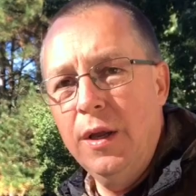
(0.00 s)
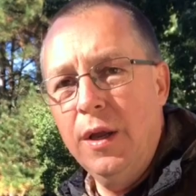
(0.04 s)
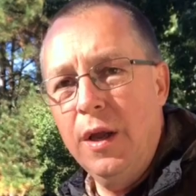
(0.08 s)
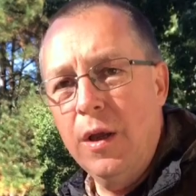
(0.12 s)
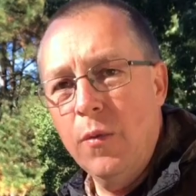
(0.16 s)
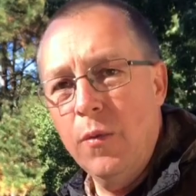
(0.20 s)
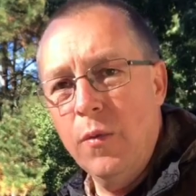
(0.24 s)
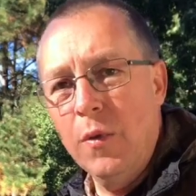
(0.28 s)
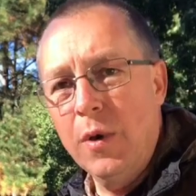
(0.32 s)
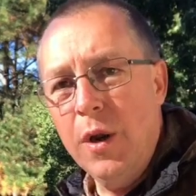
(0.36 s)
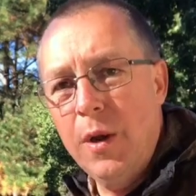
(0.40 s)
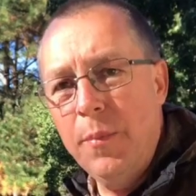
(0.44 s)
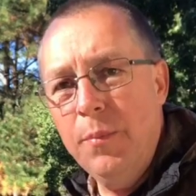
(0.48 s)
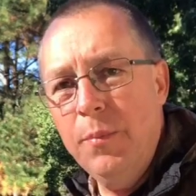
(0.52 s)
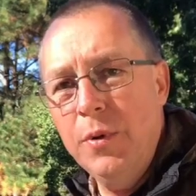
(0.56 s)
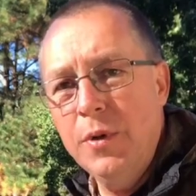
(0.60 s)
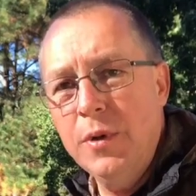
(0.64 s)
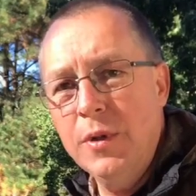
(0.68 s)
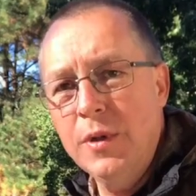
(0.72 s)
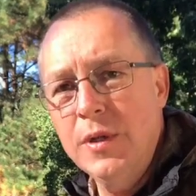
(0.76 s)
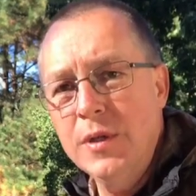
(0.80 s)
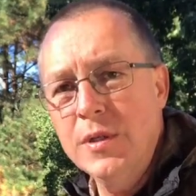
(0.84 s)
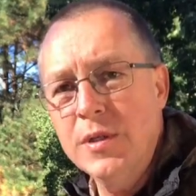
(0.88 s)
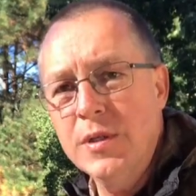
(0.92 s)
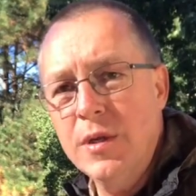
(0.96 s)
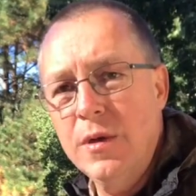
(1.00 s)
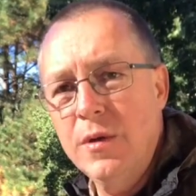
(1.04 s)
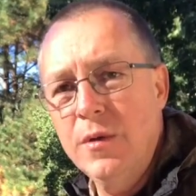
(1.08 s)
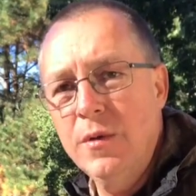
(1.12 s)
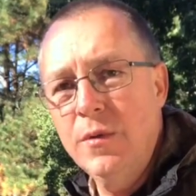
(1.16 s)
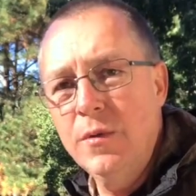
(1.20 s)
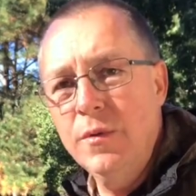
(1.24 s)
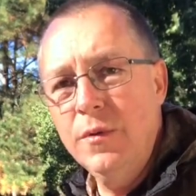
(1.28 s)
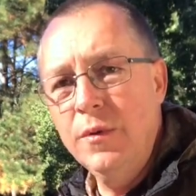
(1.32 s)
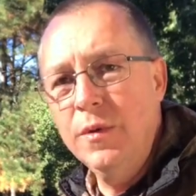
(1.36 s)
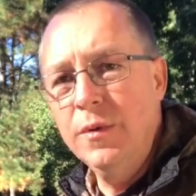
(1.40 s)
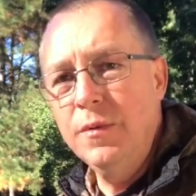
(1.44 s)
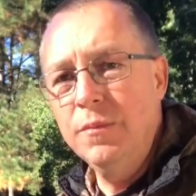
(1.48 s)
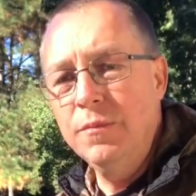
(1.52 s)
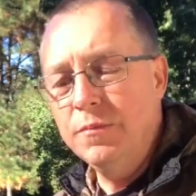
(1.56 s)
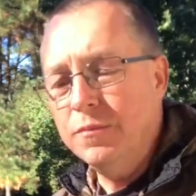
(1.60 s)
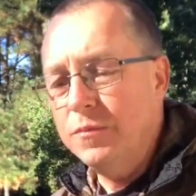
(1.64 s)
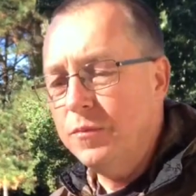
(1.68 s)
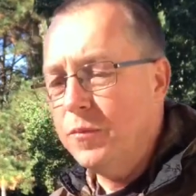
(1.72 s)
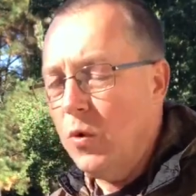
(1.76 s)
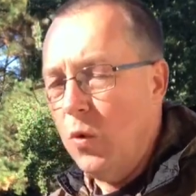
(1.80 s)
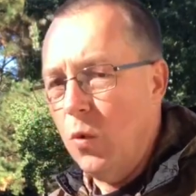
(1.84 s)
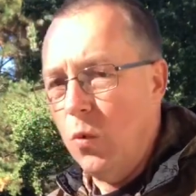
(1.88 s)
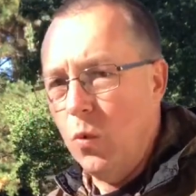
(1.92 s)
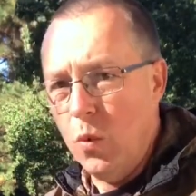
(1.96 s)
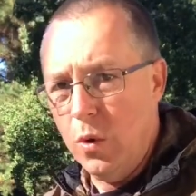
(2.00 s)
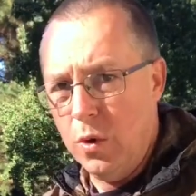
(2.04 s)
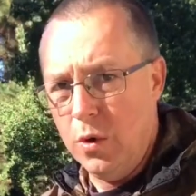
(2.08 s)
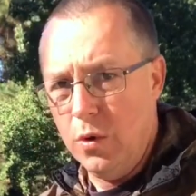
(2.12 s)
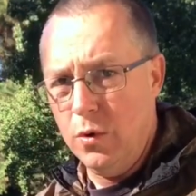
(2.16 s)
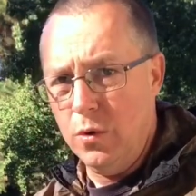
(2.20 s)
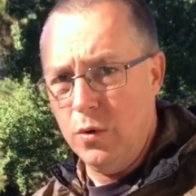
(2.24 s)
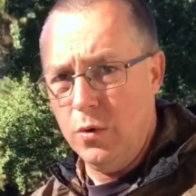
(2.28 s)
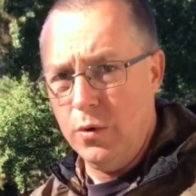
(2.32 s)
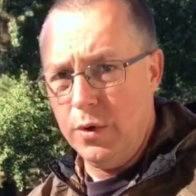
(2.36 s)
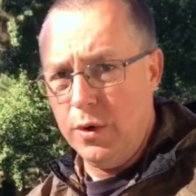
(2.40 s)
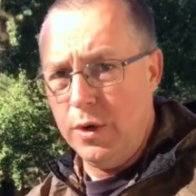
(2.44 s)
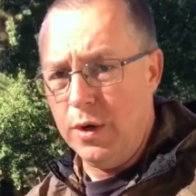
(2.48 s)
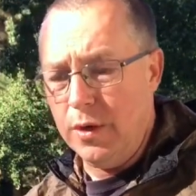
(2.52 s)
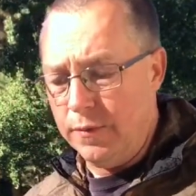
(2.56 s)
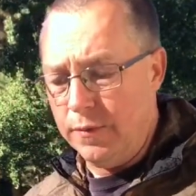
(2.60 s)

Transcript: And when I put this on, world of